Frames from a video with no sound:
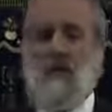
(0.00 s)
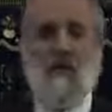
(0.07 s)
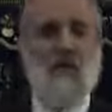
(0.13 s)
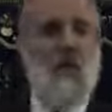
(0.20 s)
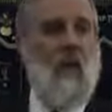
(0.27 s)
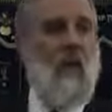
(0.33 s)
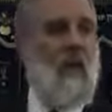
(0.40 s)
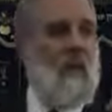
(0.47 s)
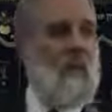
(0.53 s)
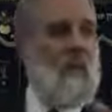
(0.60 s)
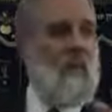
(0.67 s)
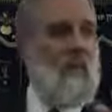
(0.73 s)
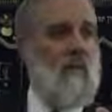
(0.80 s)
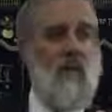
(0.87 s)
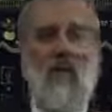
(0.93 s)
They,
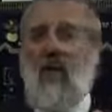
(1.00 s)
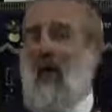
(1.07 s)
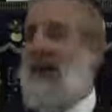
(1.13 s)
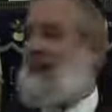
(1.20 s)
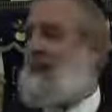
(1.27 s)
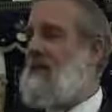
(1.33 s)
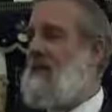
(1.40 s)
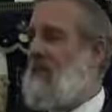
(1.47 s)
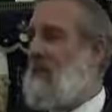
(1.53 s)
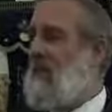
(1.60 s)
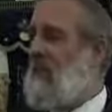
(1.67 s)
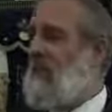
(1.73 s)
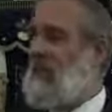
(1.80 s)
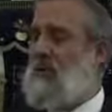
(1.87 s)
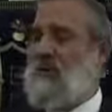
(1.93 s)
are, they act as the
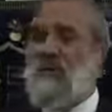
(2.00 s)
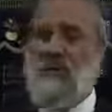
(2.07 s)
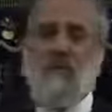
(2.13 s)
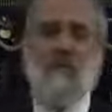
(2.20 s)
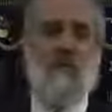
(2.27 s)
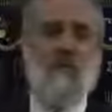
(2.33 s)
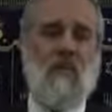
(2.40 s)
roots